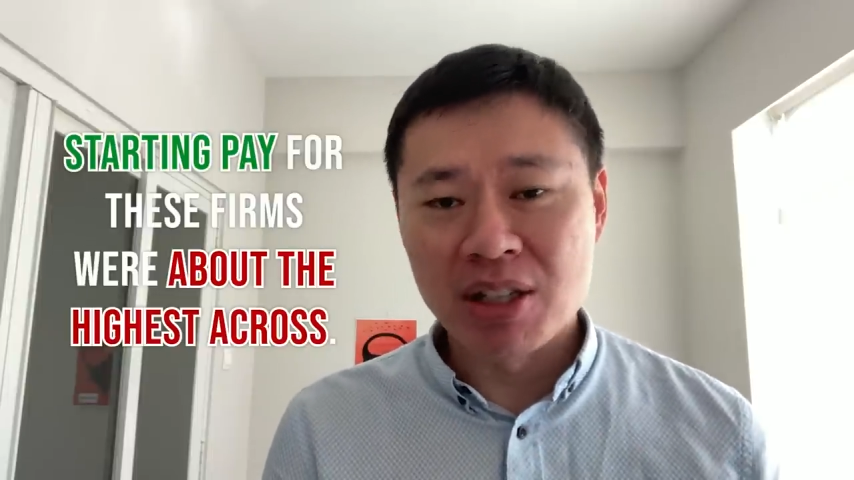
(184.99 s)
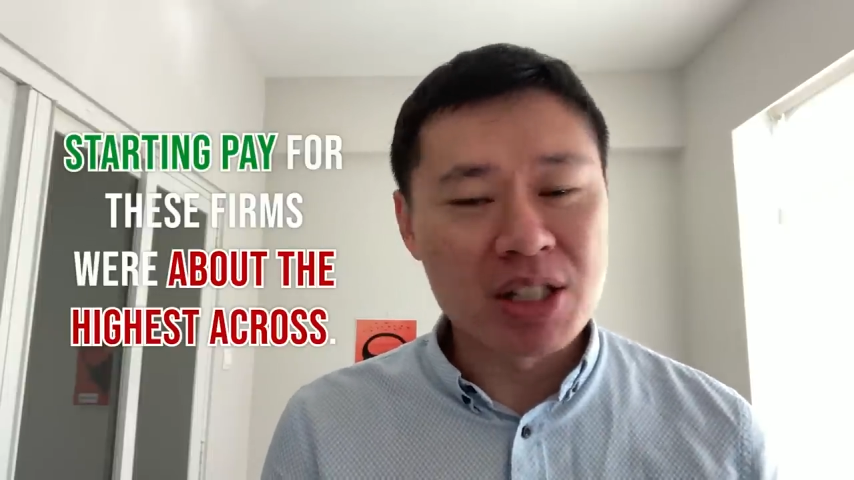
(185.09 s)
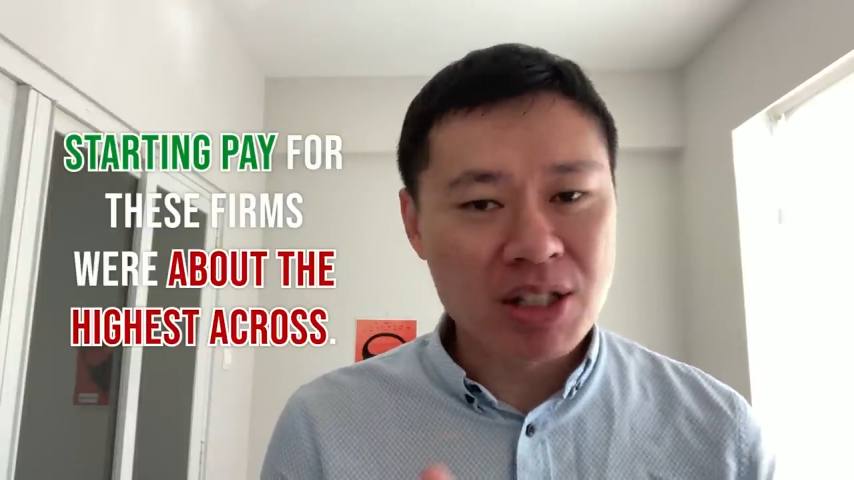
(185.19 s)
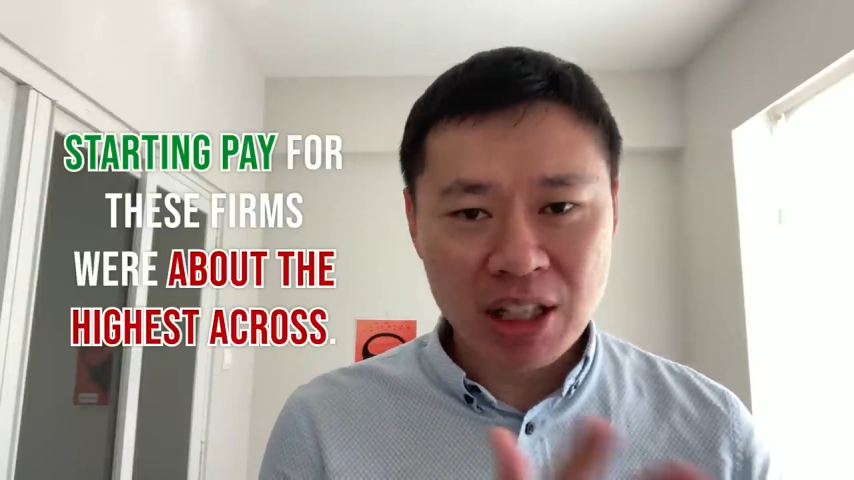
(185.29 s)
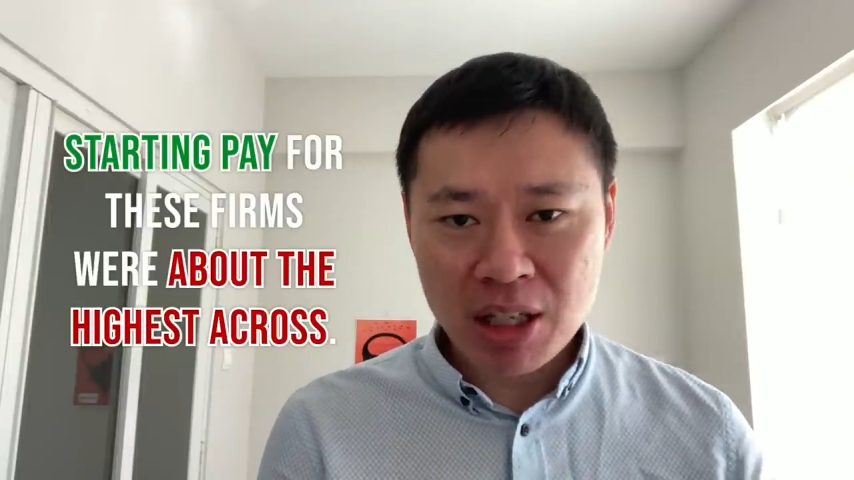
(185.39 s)
the
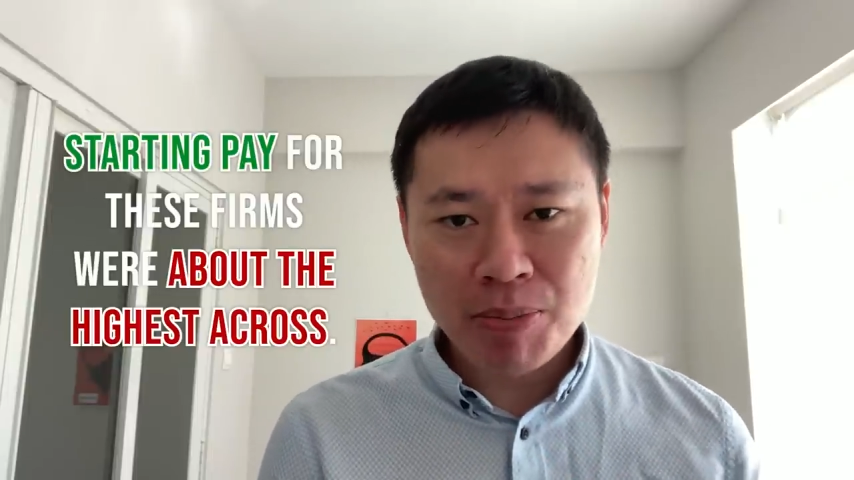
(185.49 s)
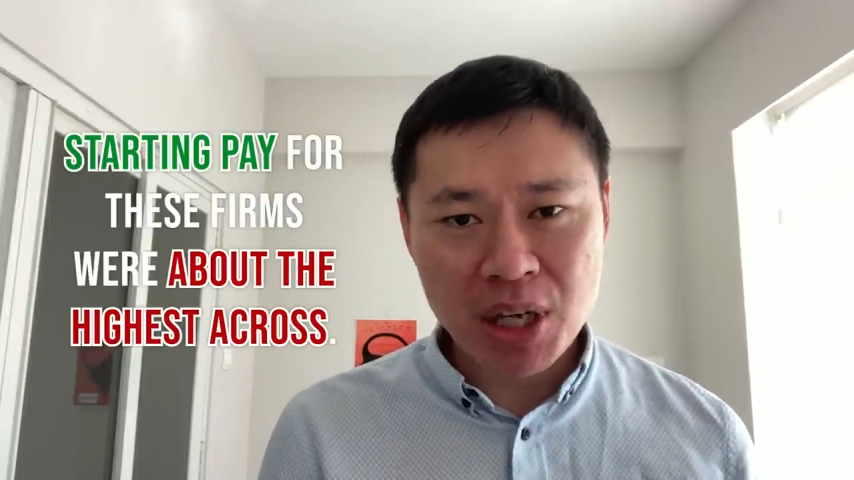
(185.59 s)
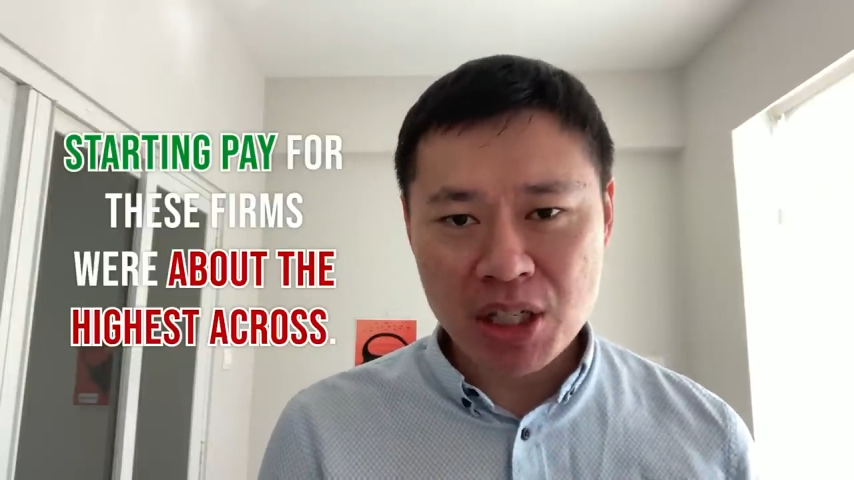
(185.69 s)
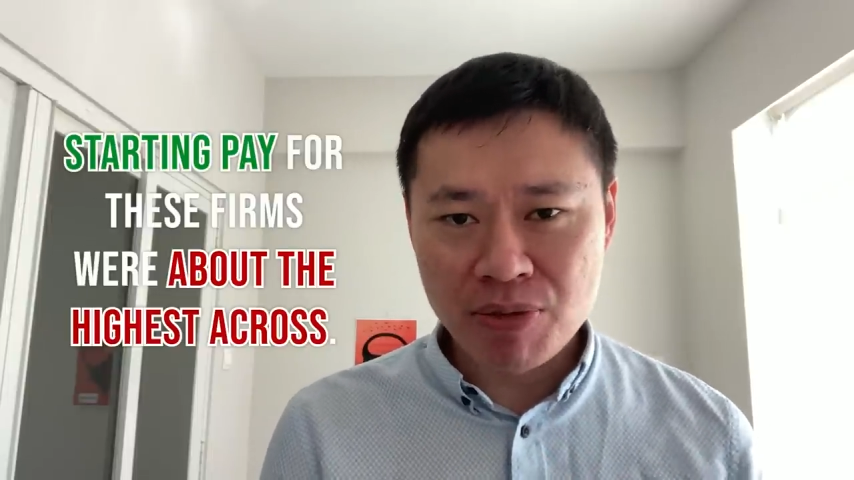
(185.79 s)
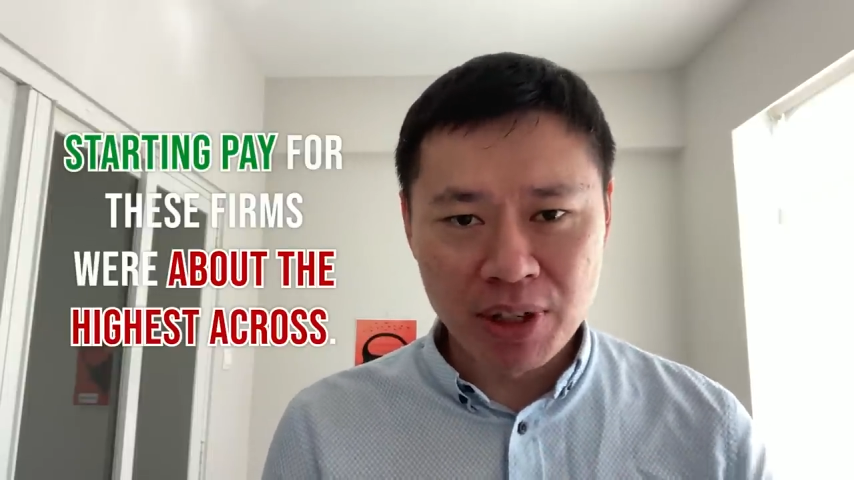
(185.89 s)
starting pay
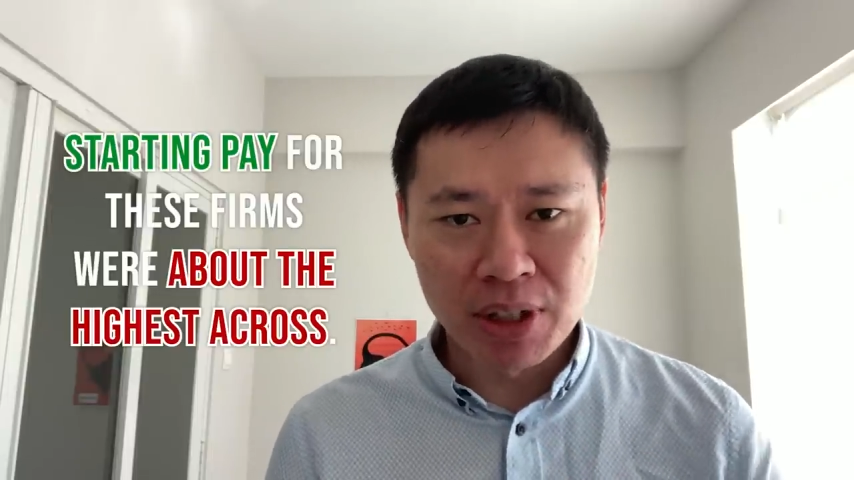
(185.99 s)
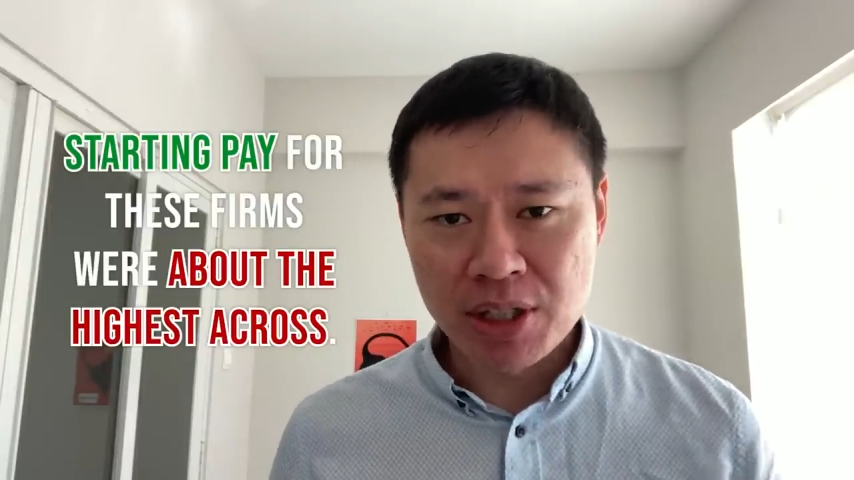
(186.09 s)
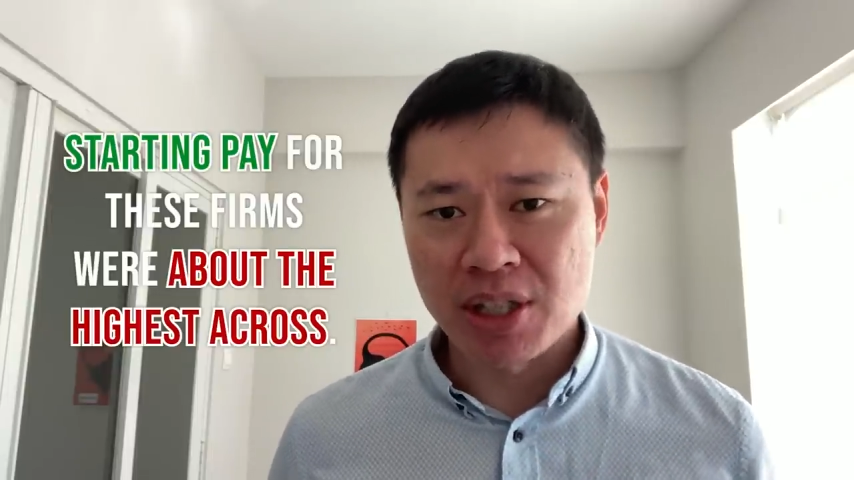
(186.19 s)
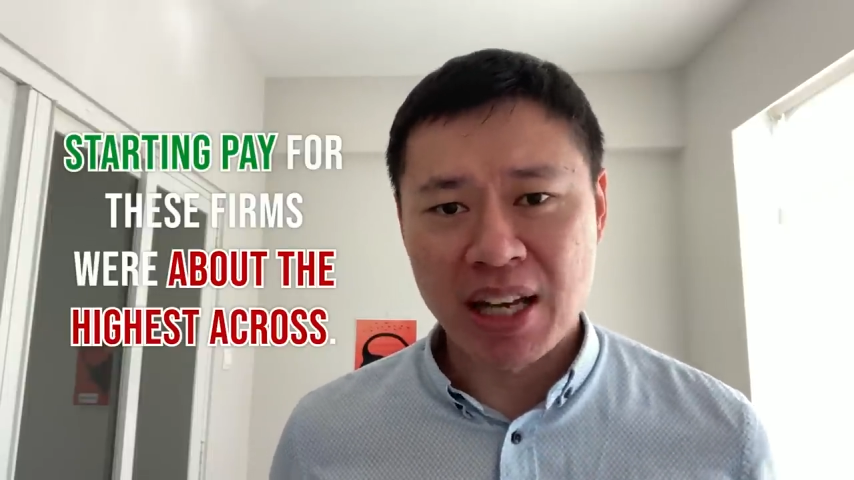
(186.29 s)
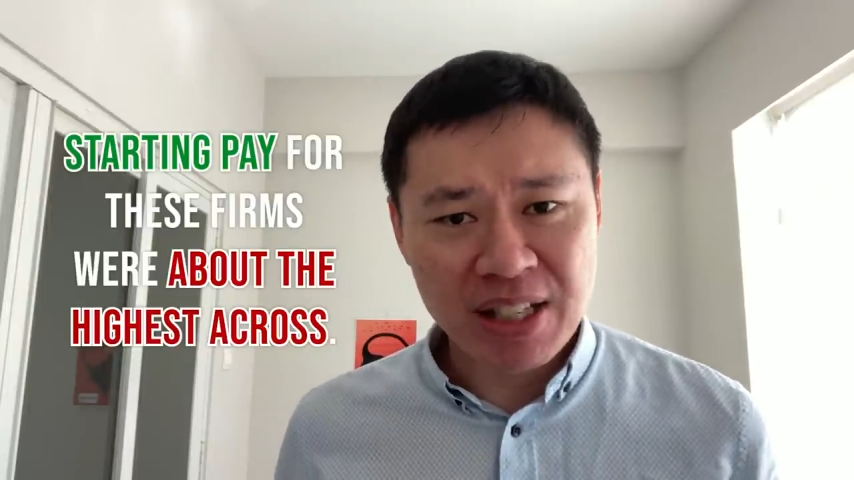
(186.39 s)
is
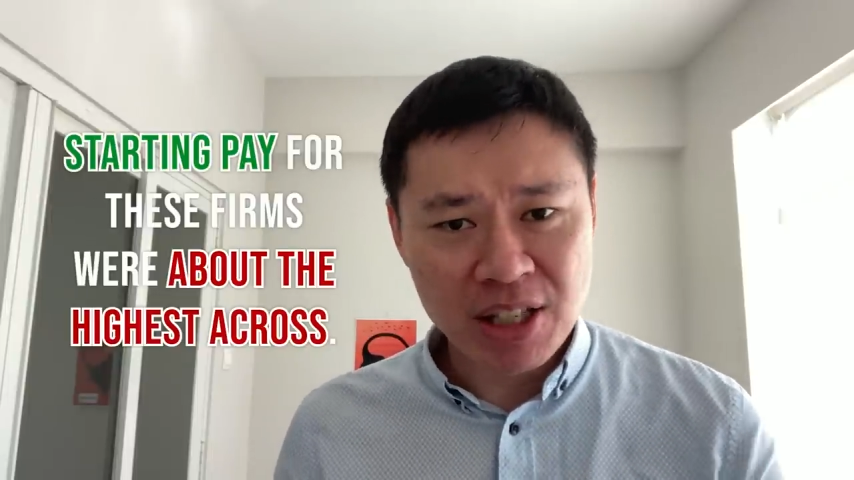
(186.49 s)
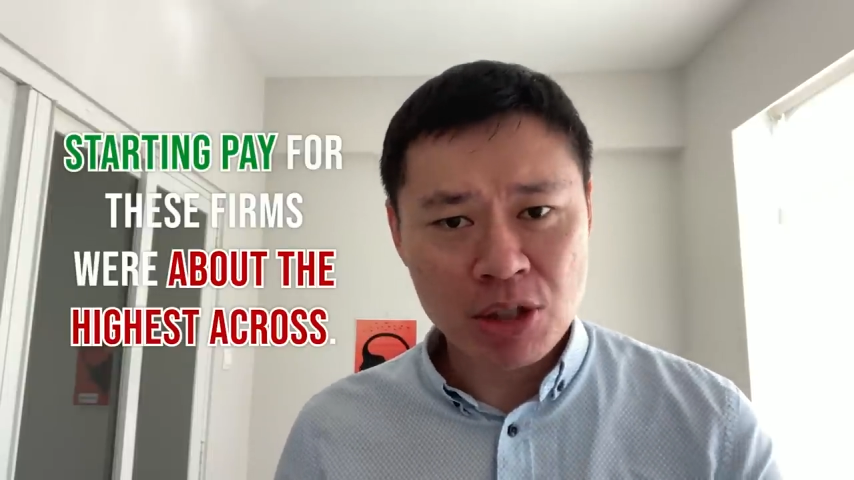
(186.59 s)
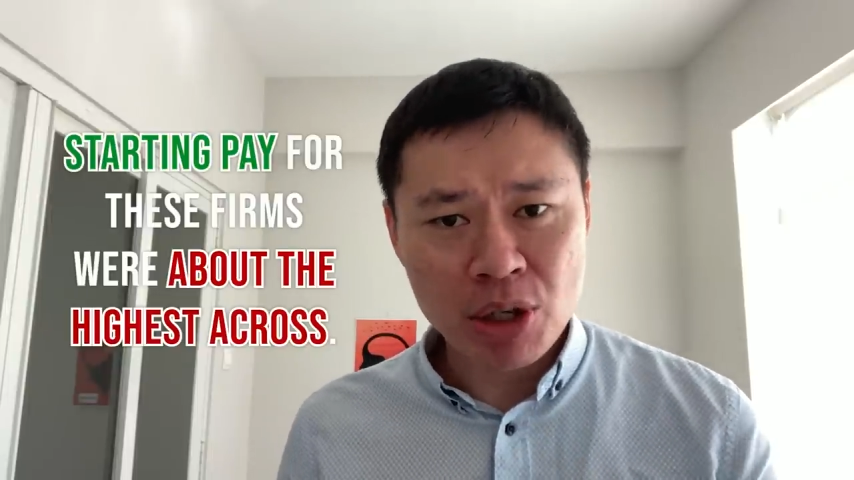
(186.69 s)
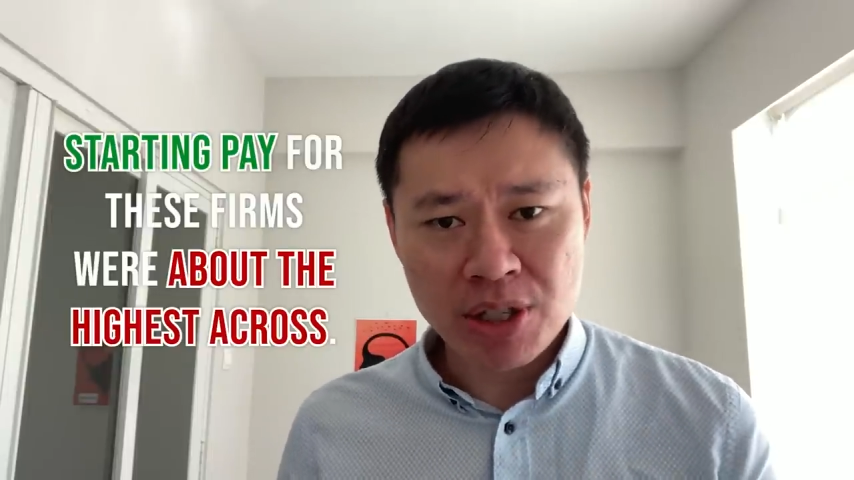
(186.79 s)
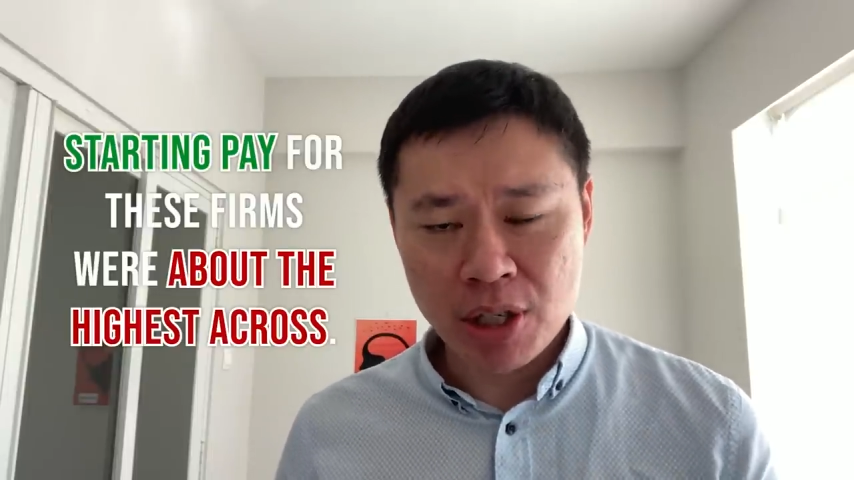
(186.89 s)
fantastic,
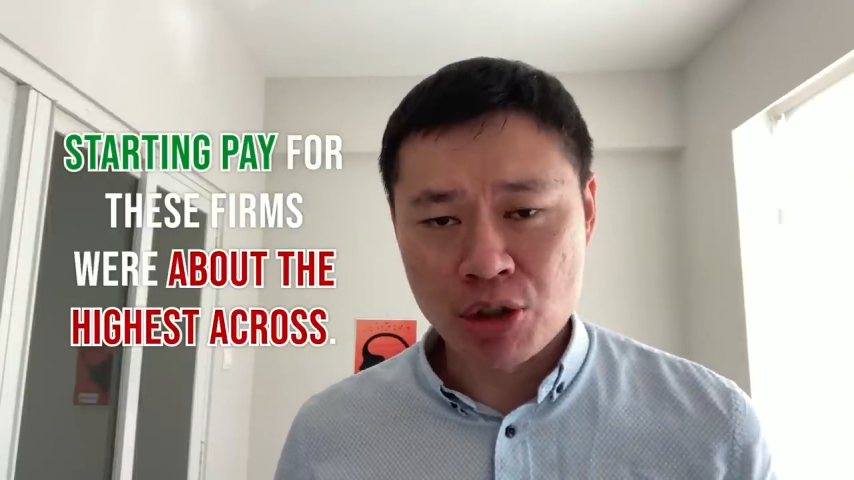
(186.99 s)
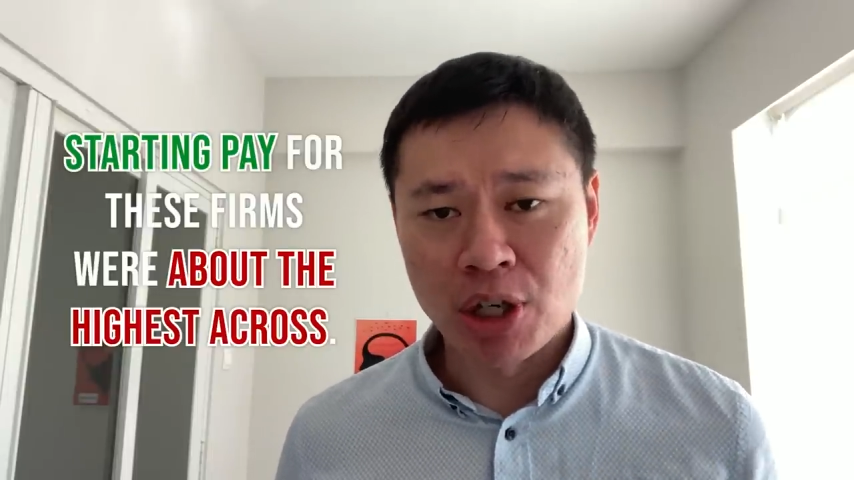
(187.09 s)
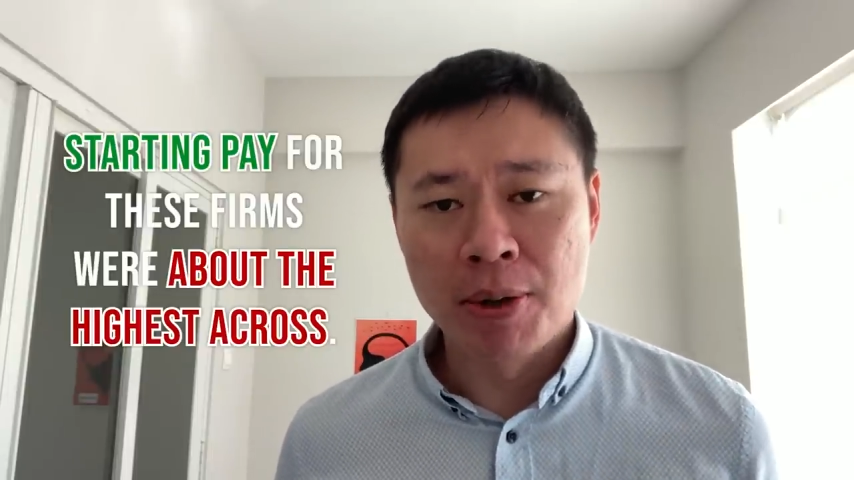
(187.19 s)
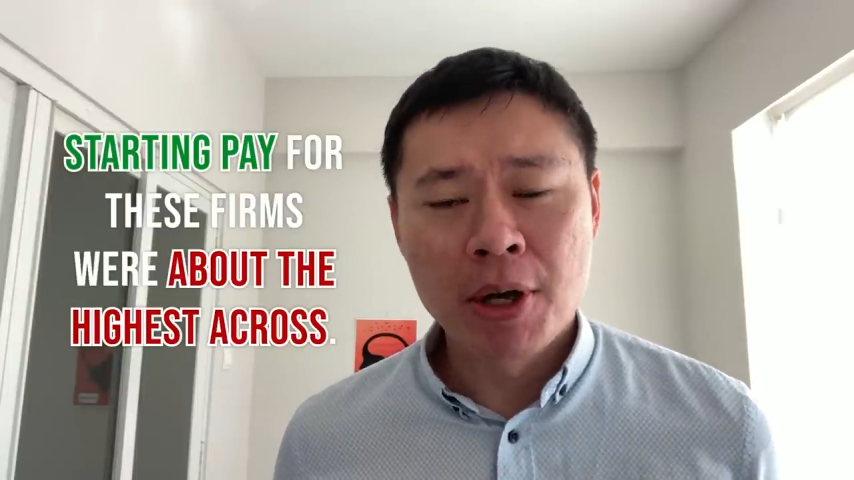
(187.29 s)
etc., etc.